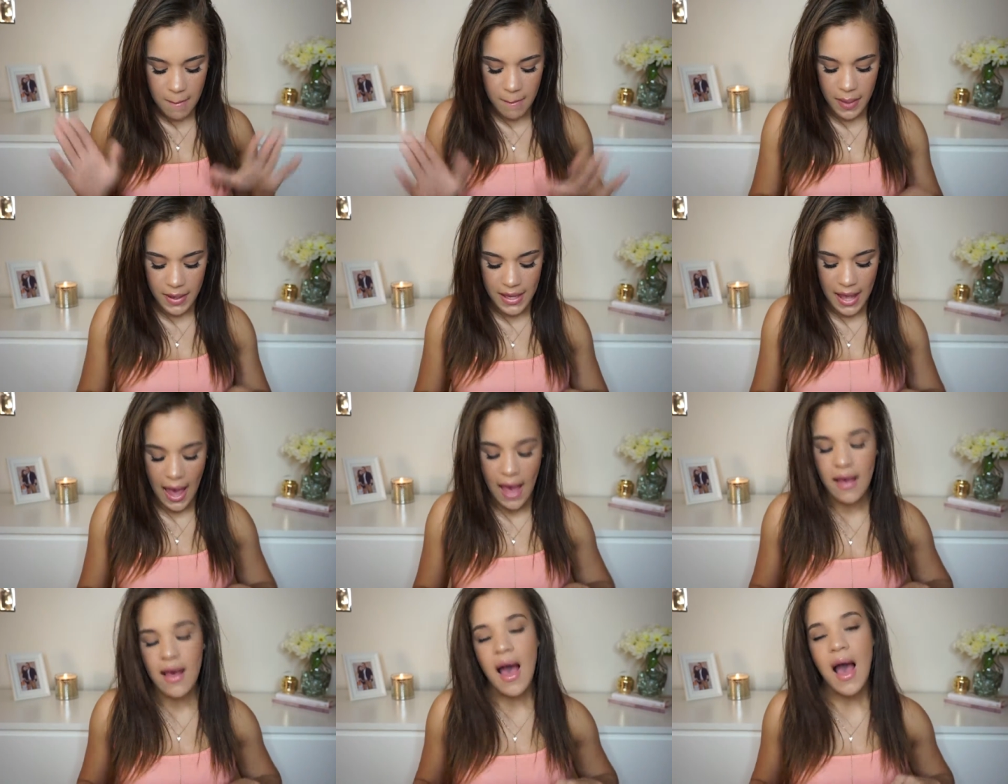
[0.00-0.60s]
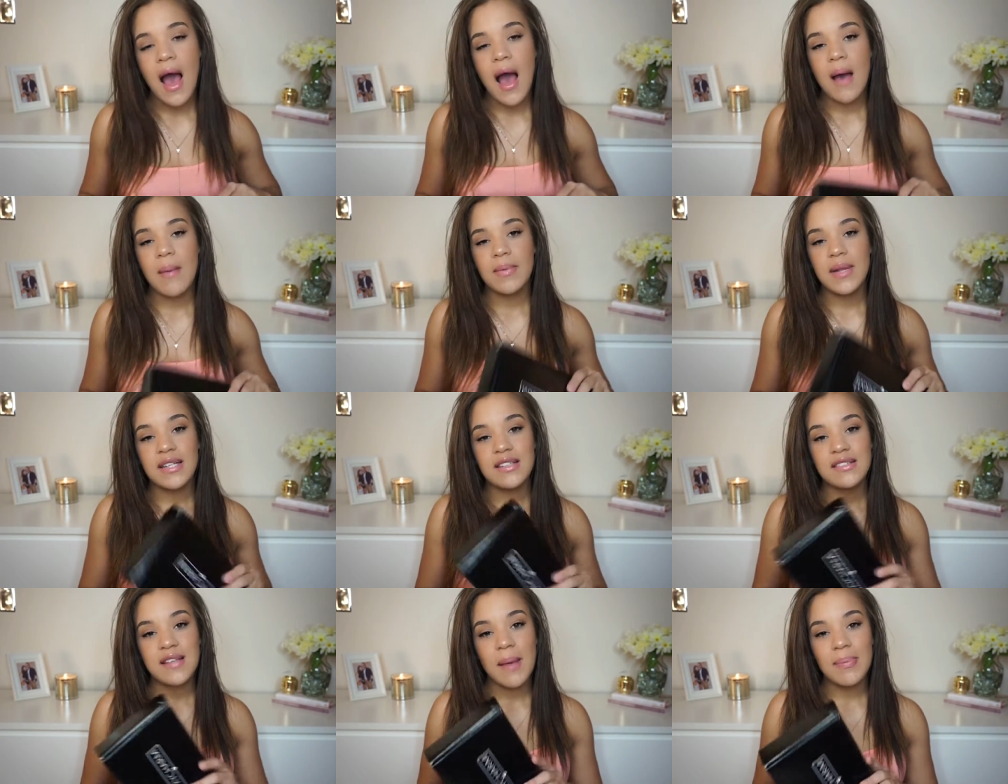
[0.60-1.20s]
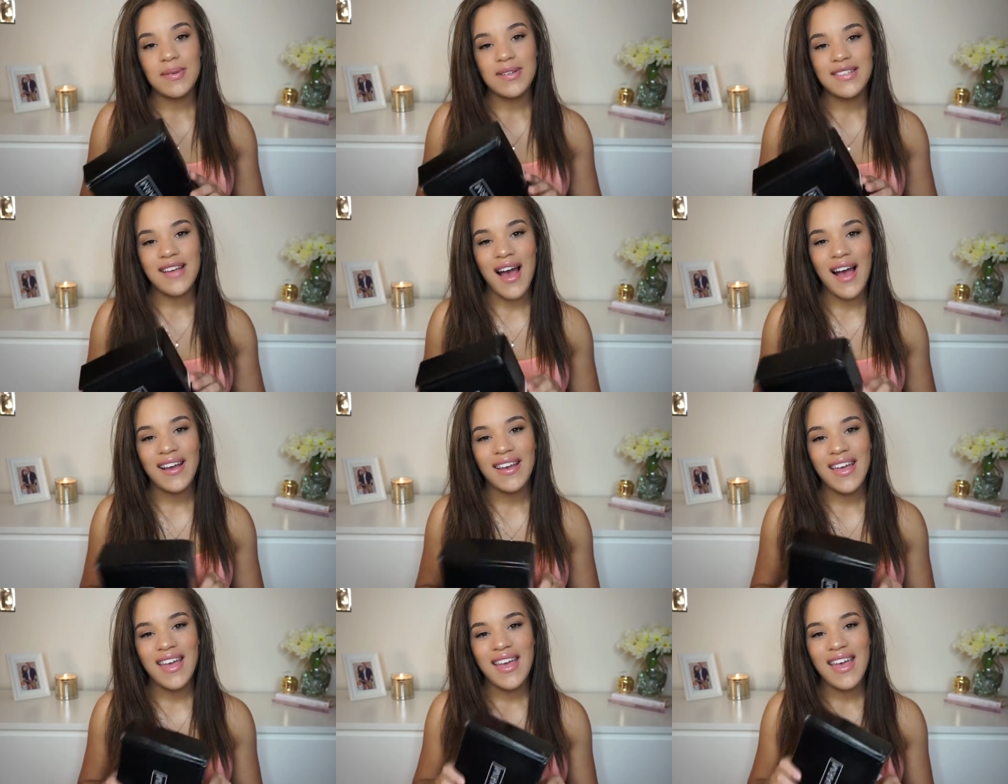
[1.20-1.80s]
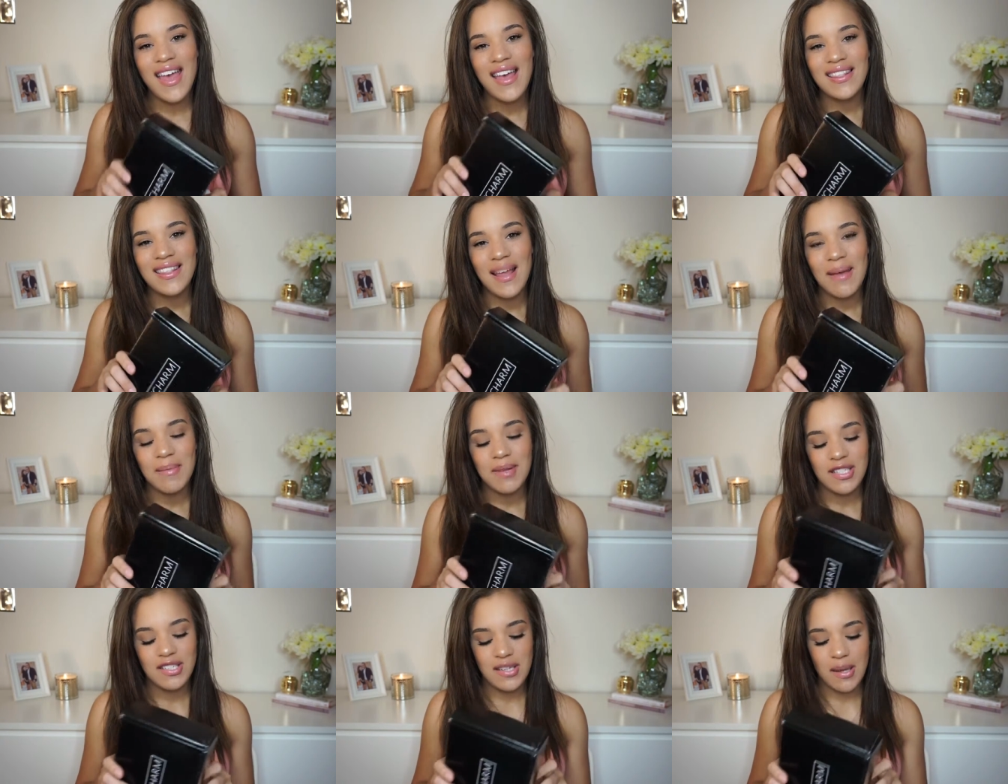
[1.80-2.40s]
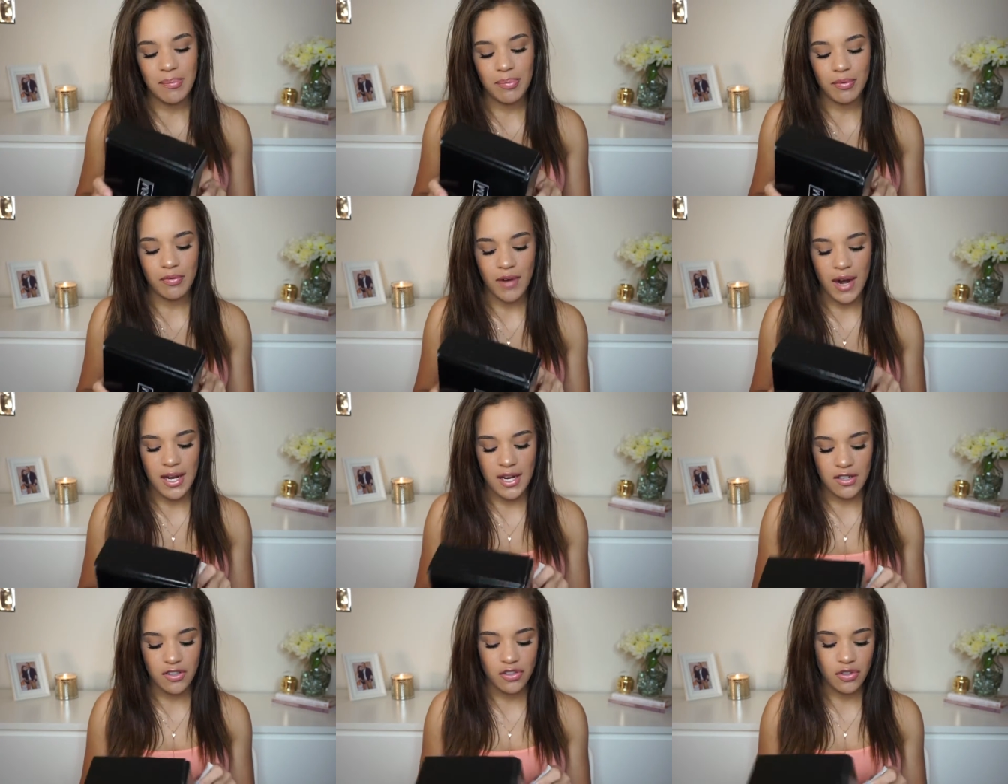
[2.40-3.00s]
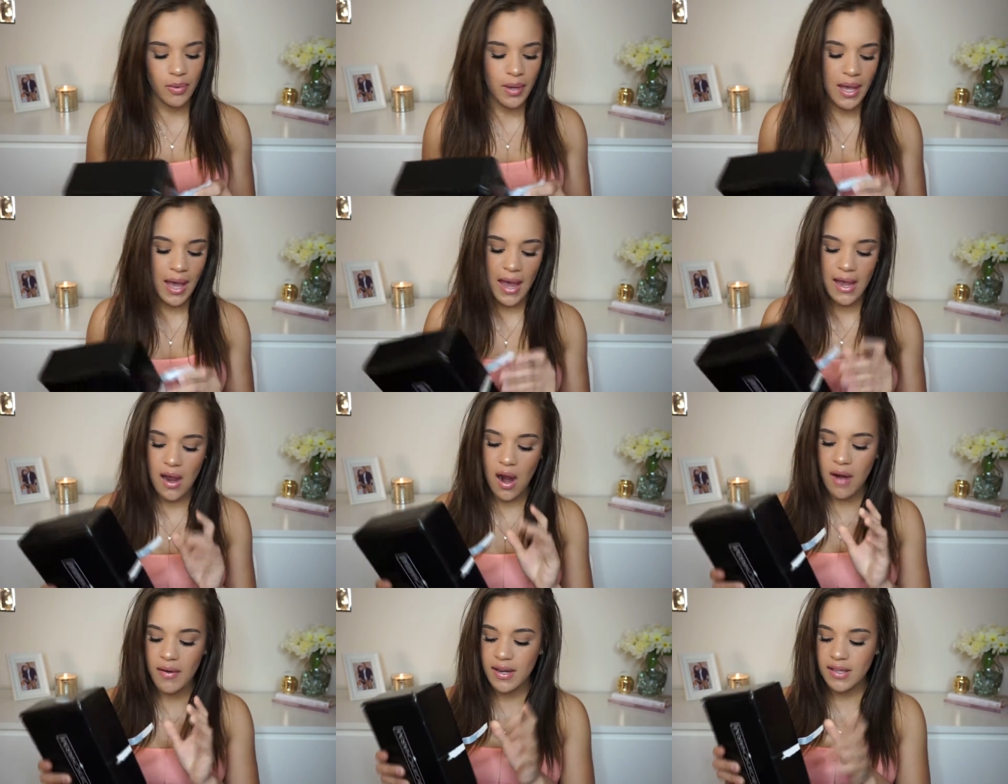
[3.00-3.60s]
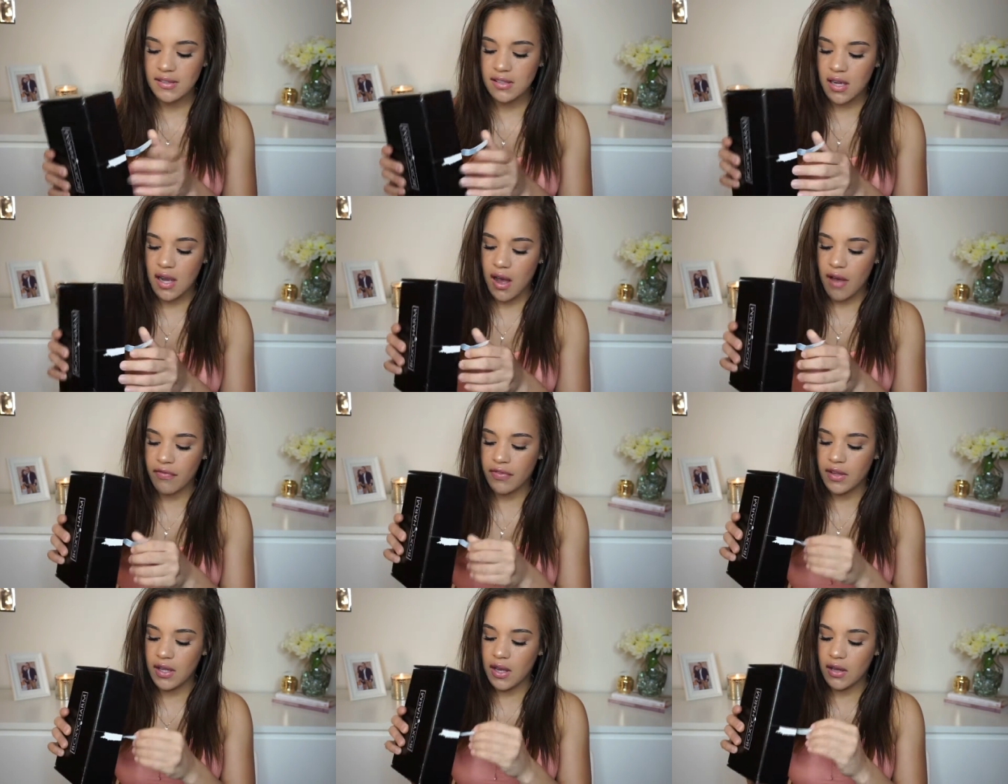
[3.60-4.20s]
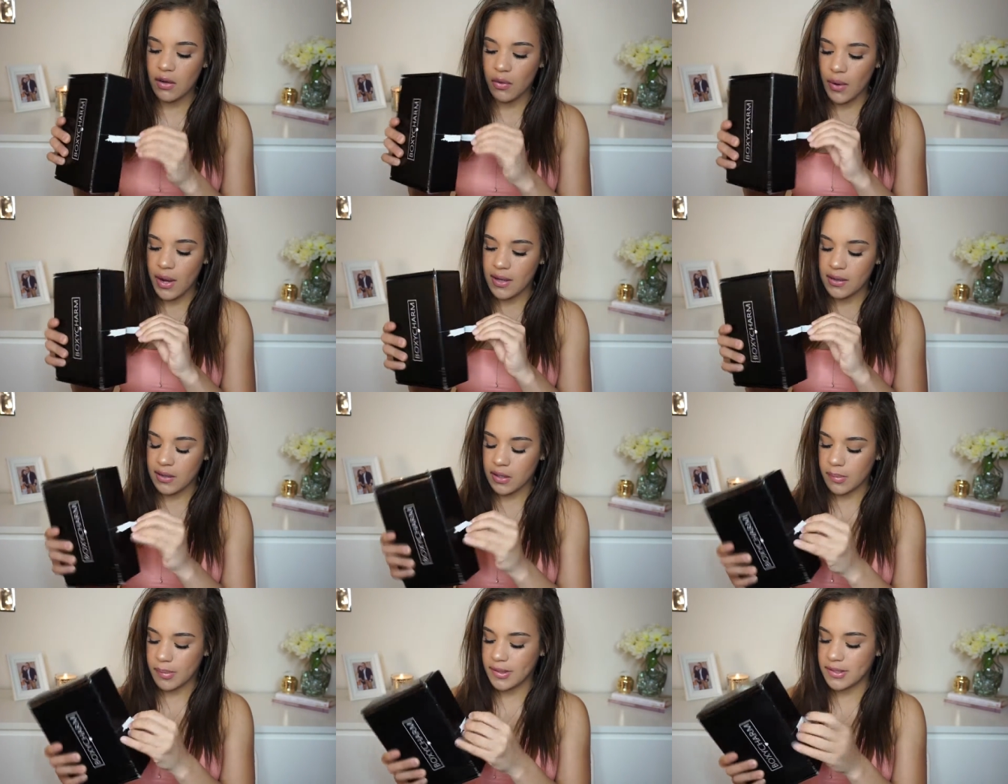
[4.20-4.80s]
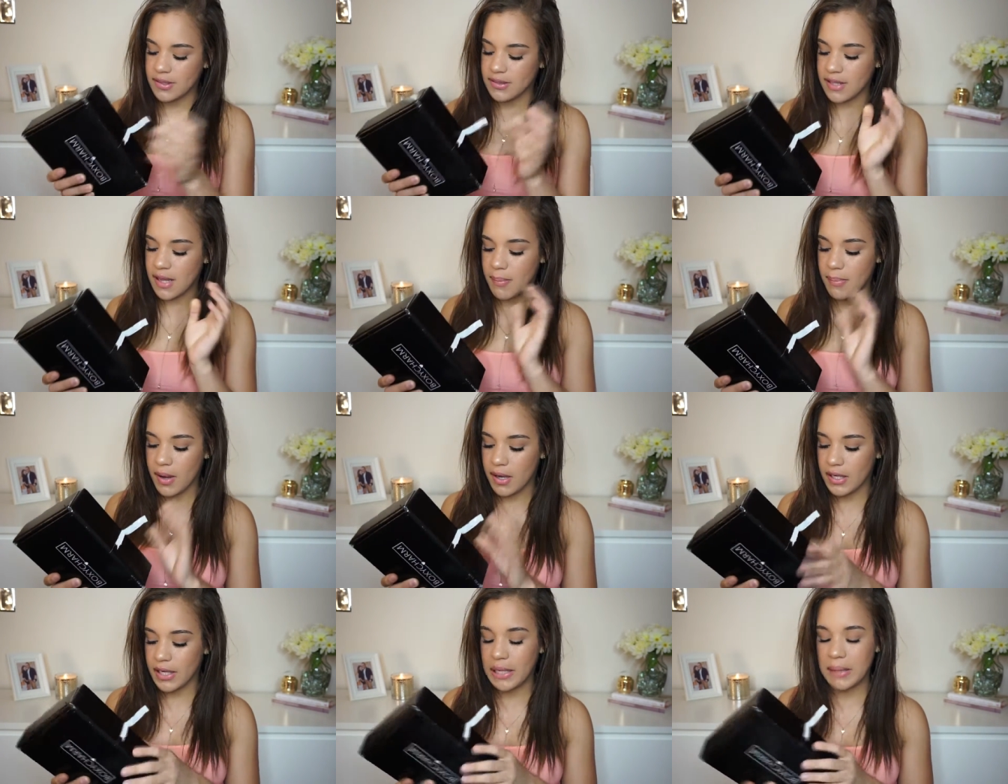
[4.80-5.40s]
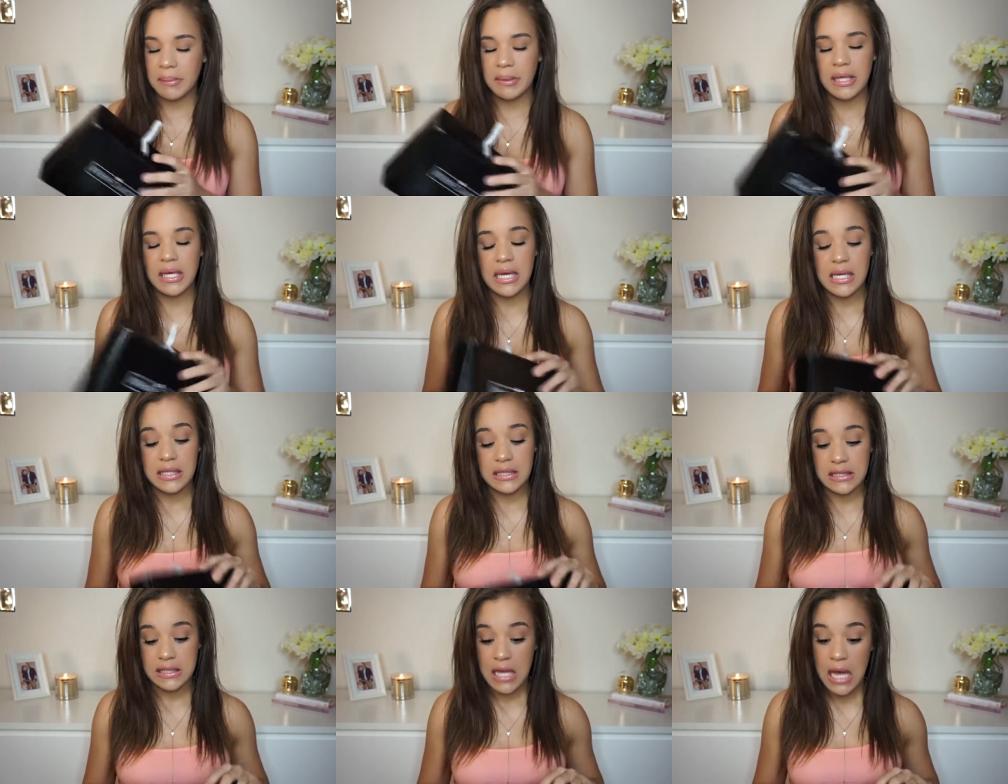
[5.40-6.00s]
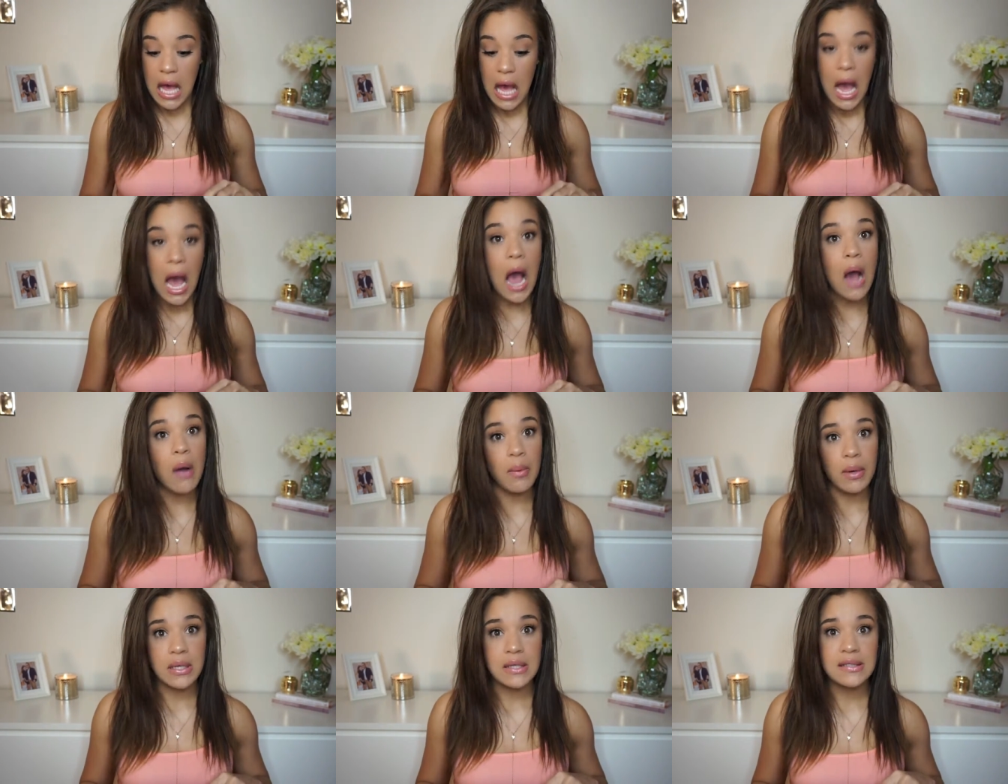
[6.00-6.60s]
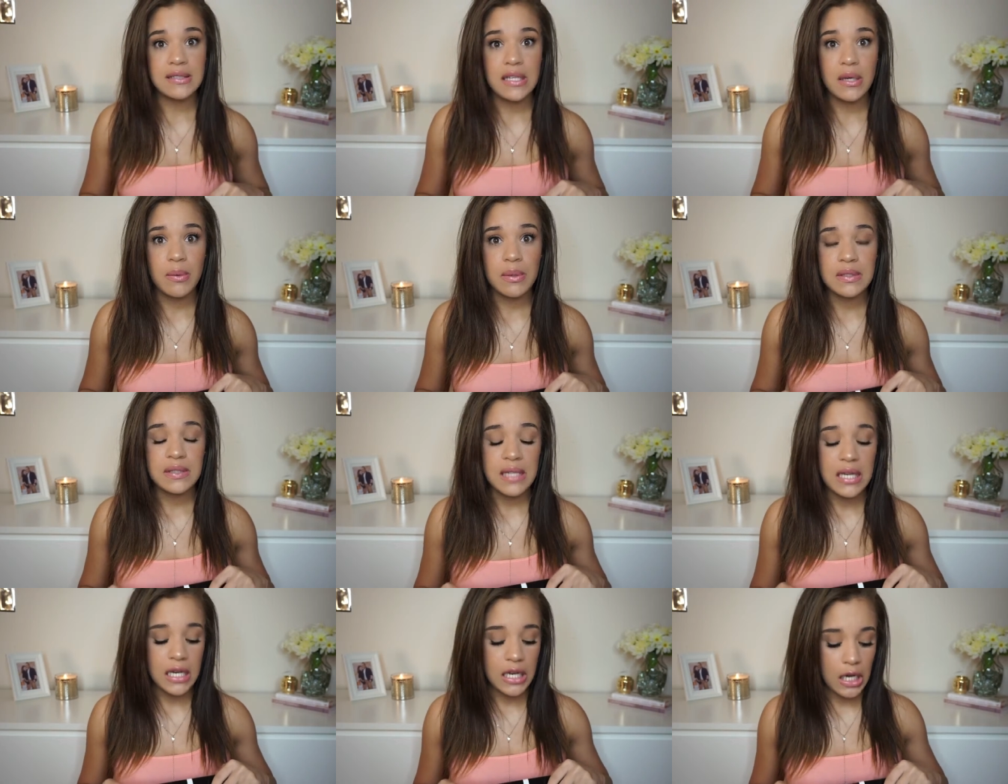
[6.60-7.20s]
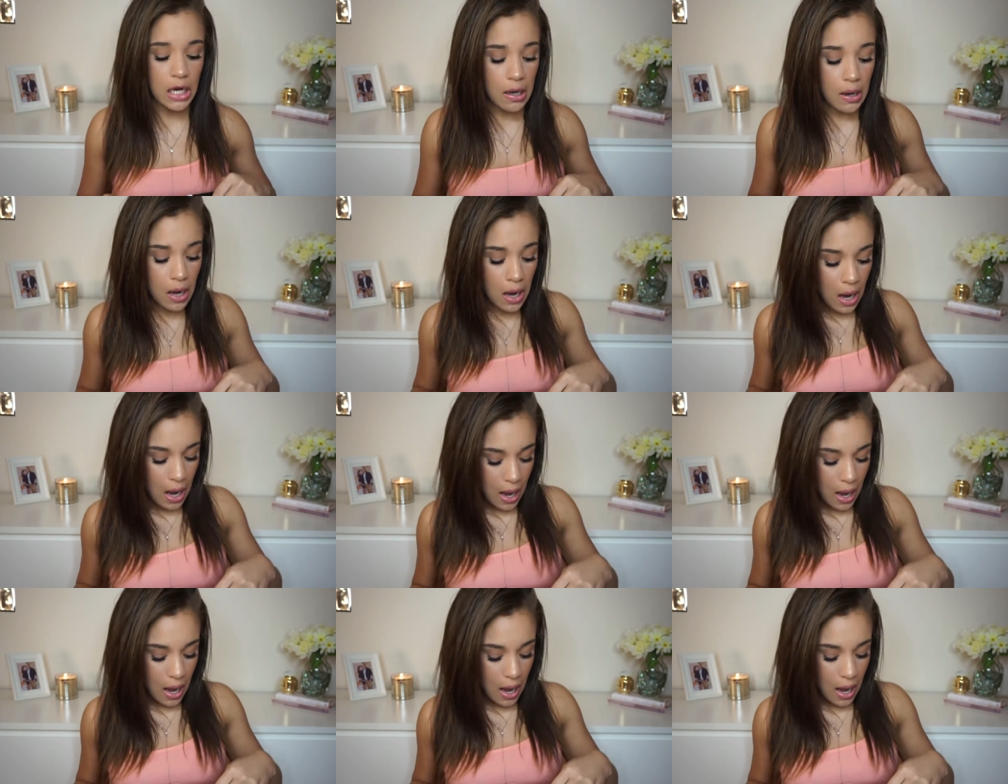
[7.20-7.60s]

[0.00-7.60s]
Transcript: But yeah, um, let's stop the talking and let me jump right into it. I already took off the annoying little piece of tape on here because I want to see what's in here.